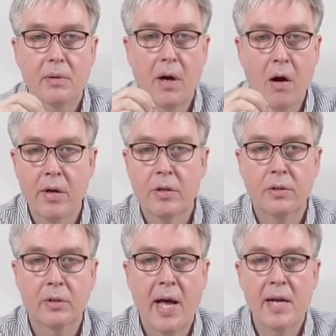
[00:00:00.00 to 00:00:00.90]

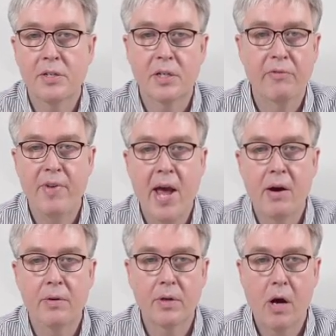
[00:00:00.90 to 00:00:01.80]
article, adjective,
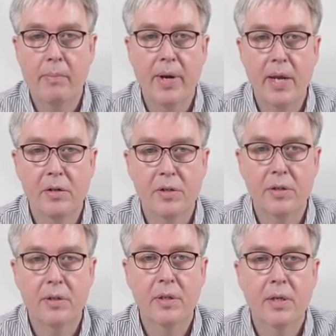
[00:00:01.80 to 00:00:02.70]
noun combination.